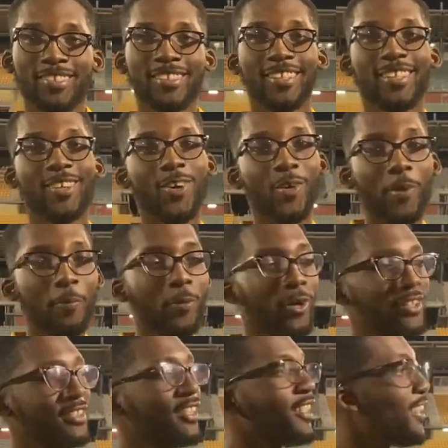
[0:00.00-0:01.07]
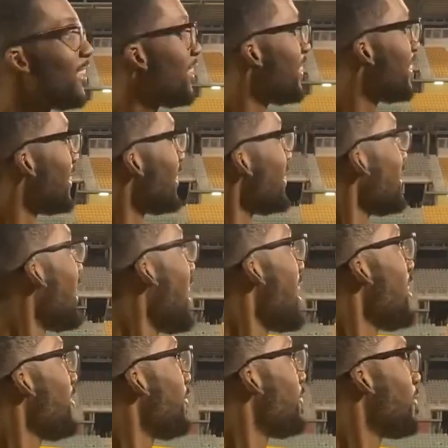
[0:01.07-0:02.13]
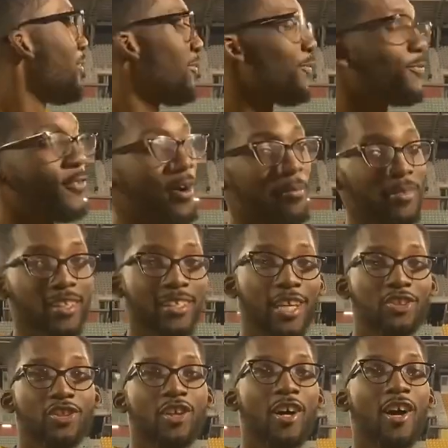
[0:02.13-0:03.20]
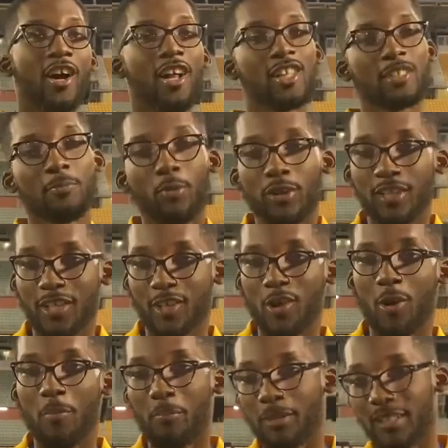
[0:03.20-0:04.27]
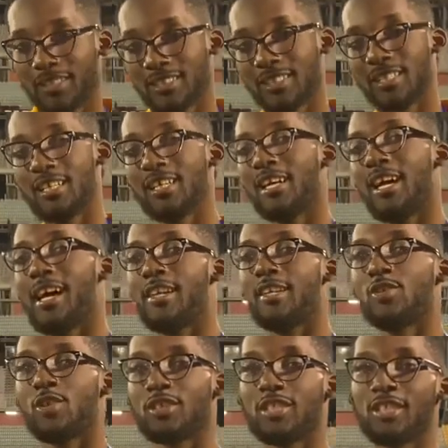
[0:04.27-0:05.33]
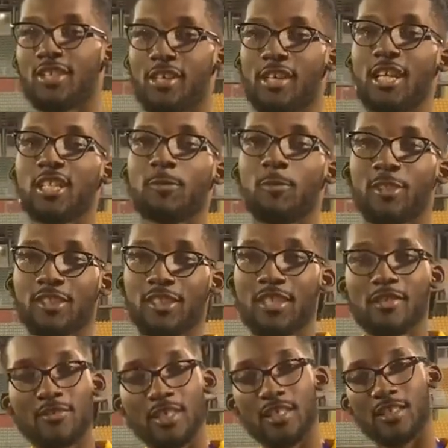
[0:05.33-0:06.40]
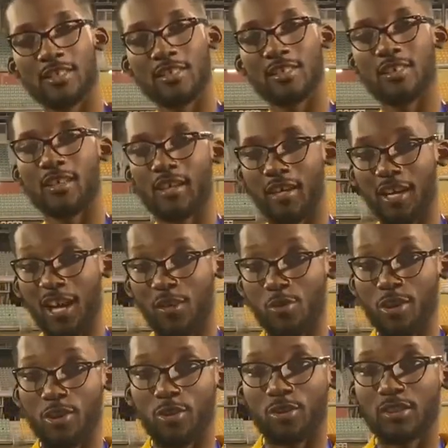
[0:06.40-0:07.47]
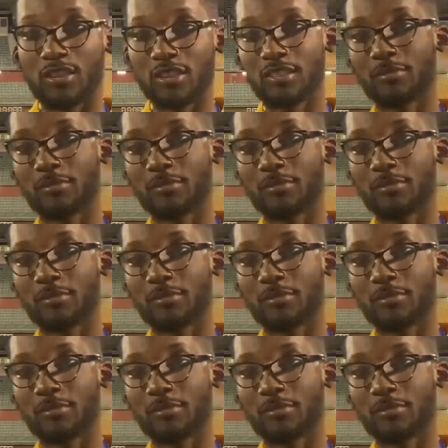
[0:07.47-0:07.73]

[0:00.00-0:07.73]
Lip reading: reporting live from the Catch and Hall Sporting Complex, and this was This or That Sports TV, and we're out.